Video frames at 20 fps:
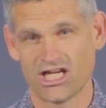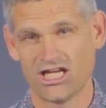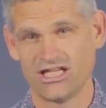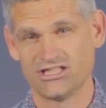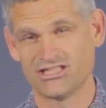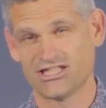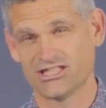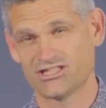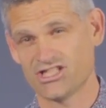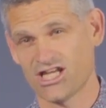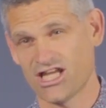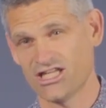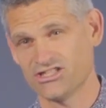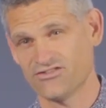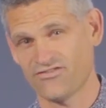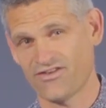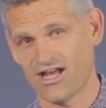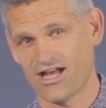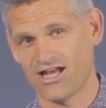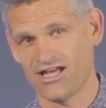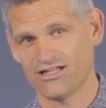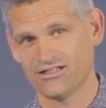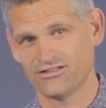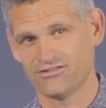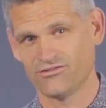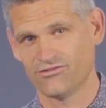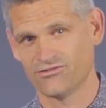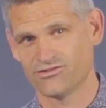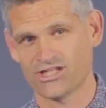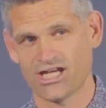Is it a change of heart
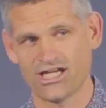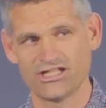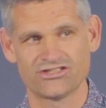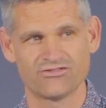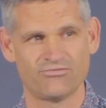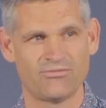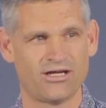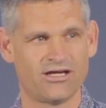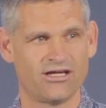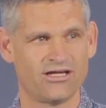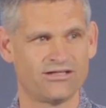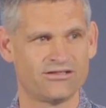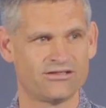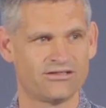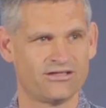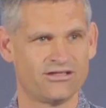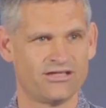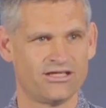or change of mind?